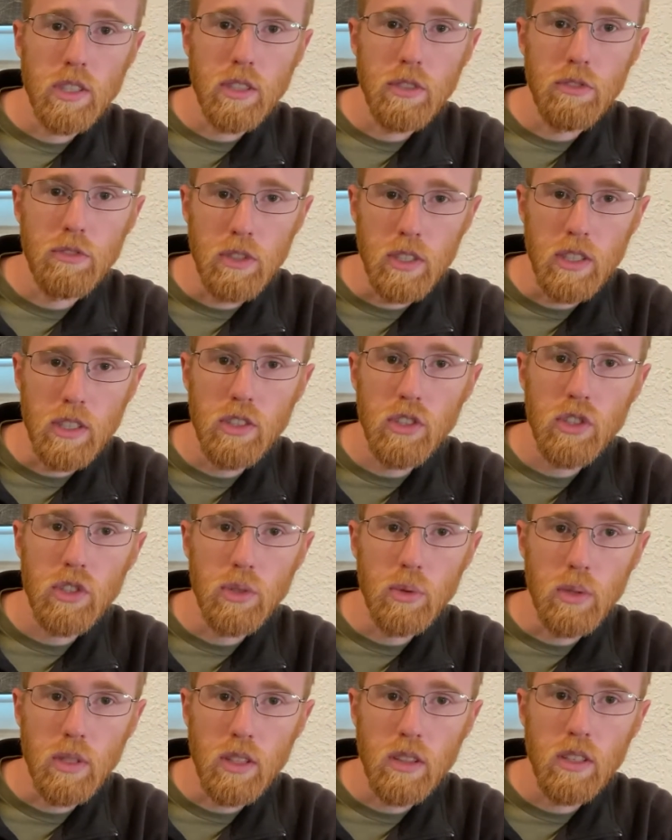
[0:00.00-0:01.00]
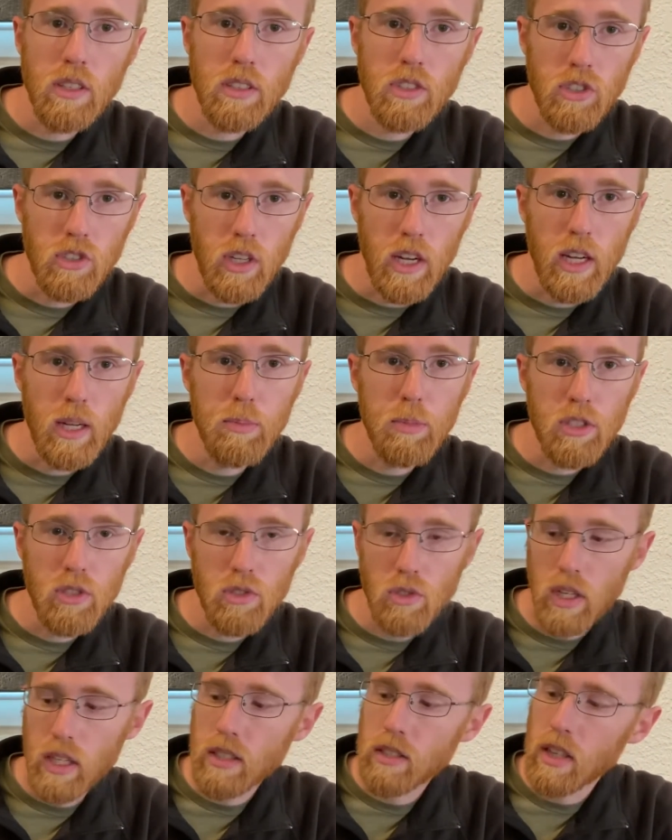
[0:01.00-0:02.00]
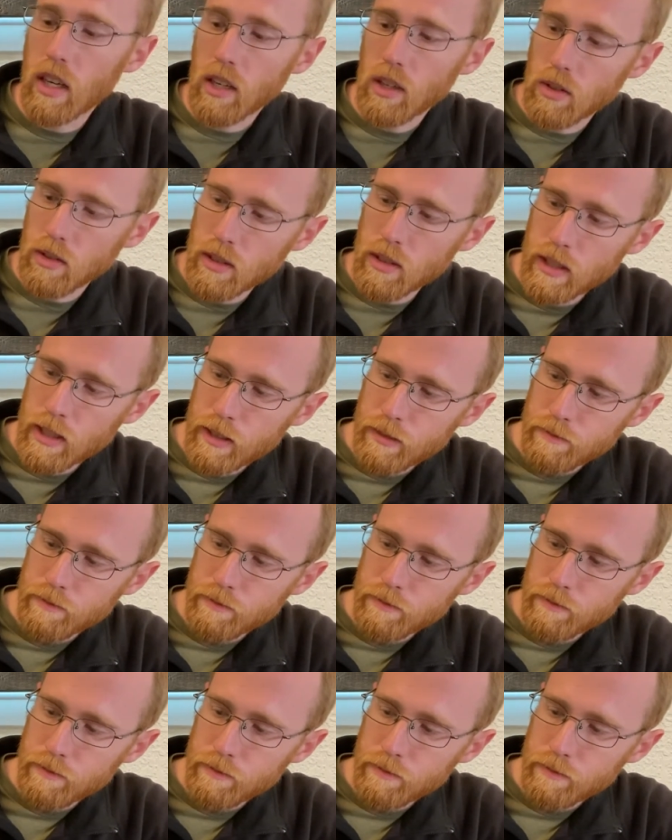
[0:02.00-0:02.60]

to finish doing the chime and strike cycle.